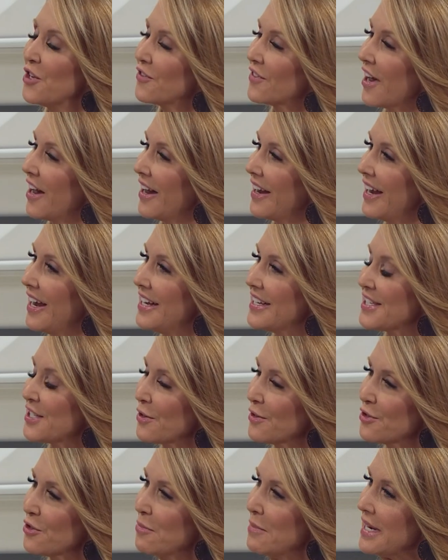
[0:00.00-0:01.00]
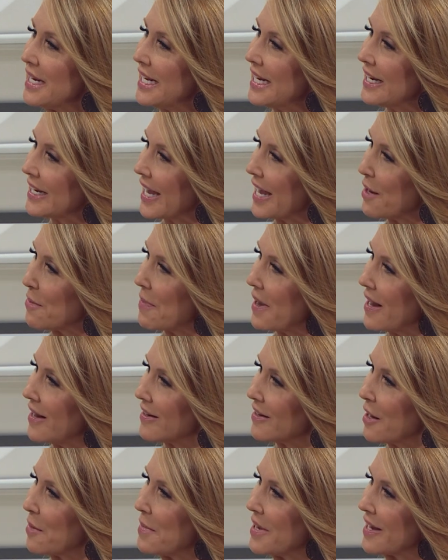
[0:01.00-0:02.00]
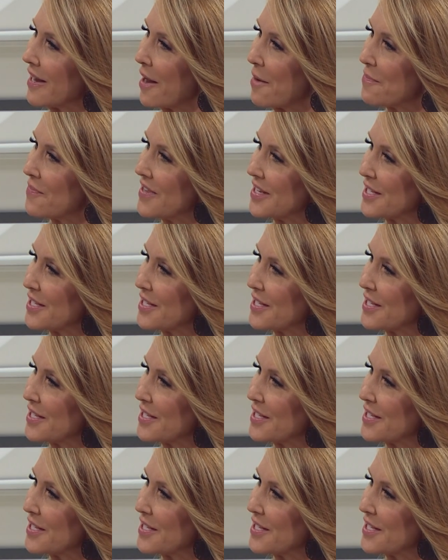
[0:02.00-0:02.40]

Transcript: You've got a social media campaign coming up